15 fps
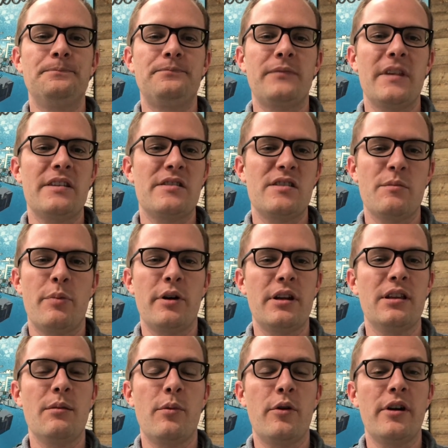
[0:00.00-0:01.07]
This is a pretty
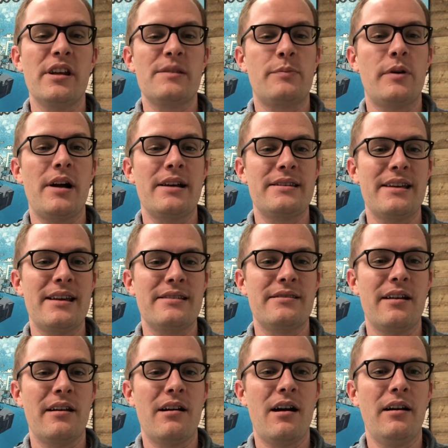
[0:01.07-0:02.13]
laborious process
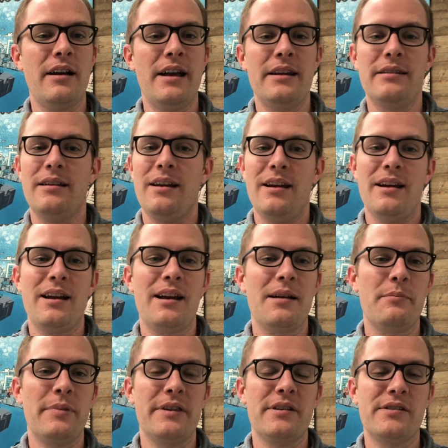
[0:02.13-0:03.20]
on our end,
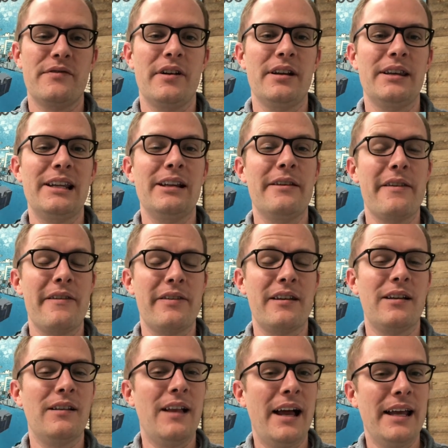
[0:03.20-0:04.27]
but there's very little that the
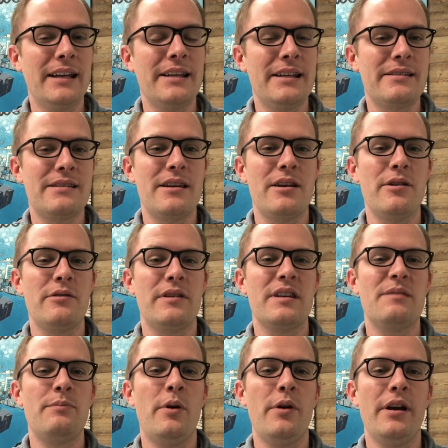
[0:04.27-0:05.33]
client needs to do at
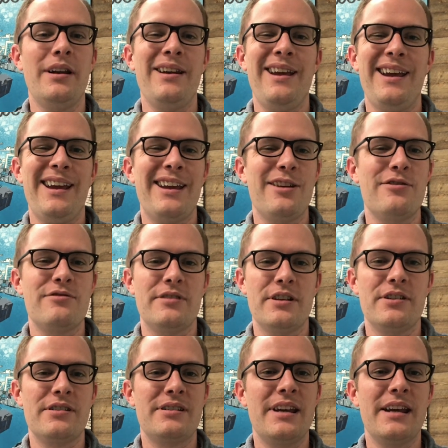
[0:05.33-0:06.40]
this point. It usually
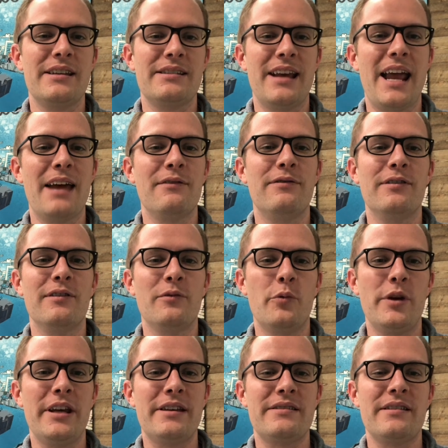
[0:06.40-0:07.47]
just takes a handful of
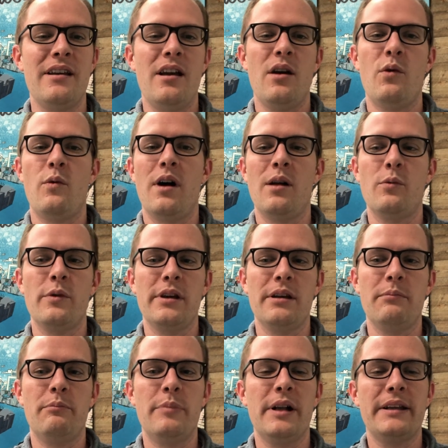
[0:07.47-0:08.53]
weeks while
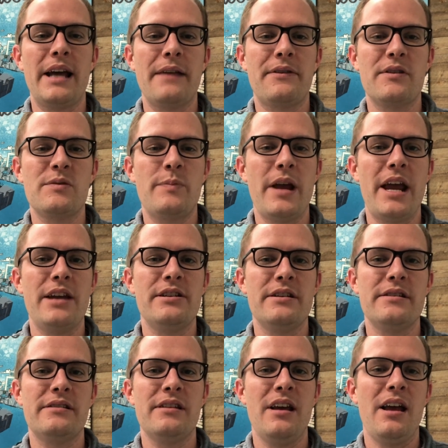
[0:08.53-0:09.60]
we build out those
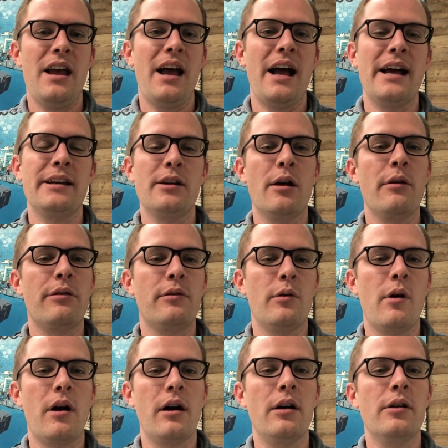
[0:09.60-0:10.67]
pages and go
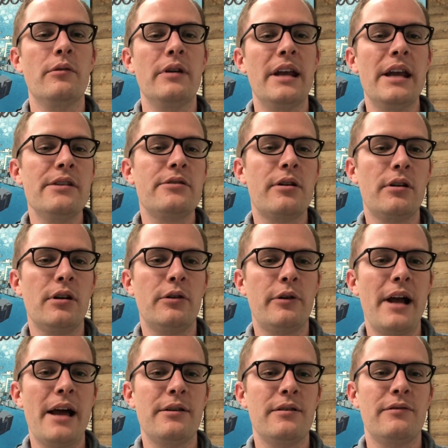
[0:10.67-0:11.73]
through our own internal
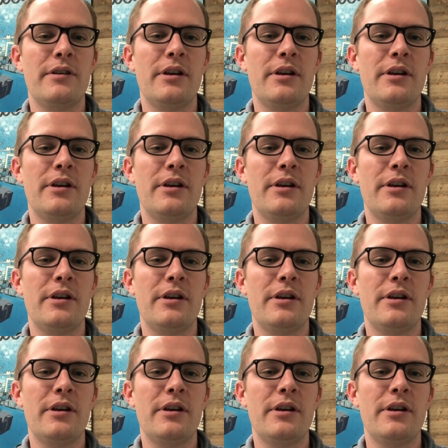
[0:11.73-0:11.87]
round of